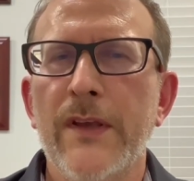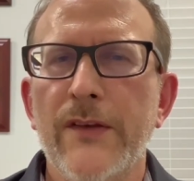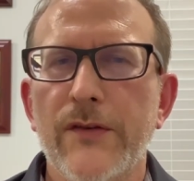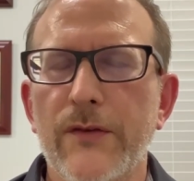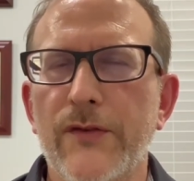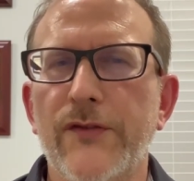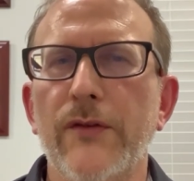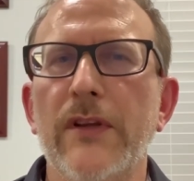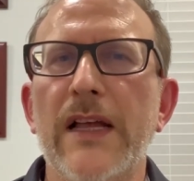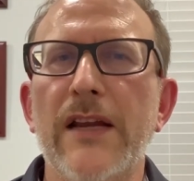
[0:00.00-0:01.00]
So there's still
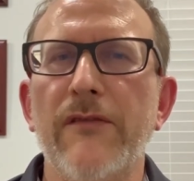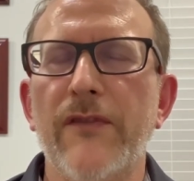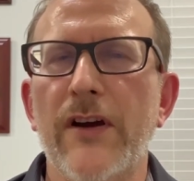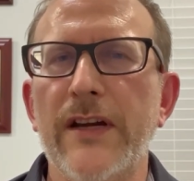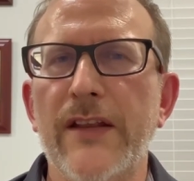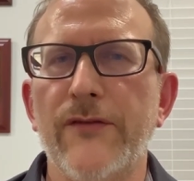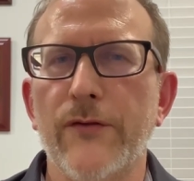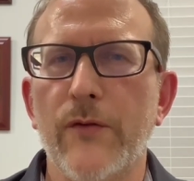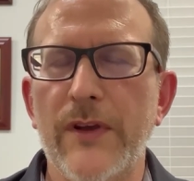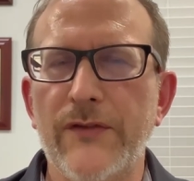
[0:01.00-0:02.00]
a lot of unanswered
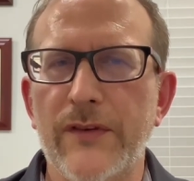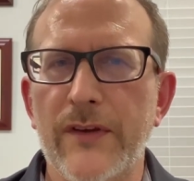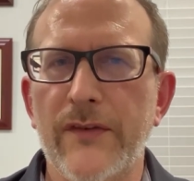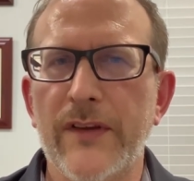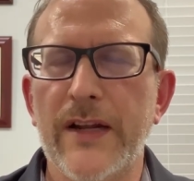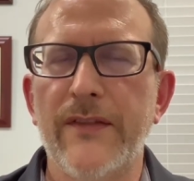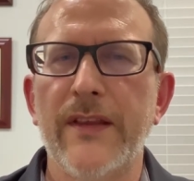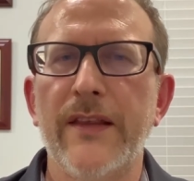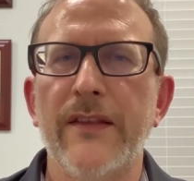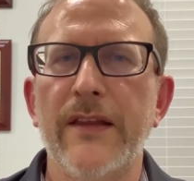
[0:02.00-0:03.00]
questions, and I
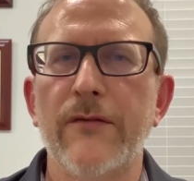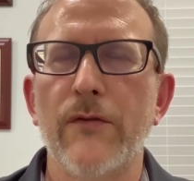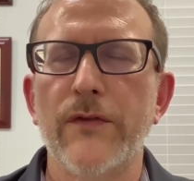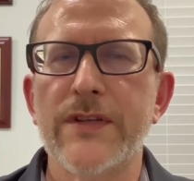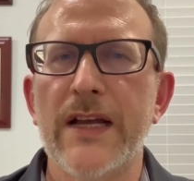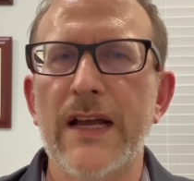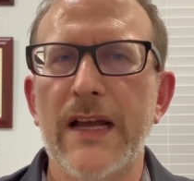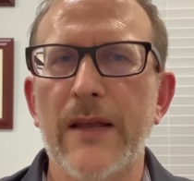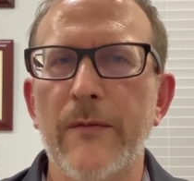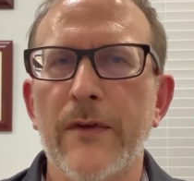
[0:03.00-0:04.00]
think that over
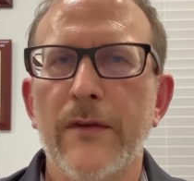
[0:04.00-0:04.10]
time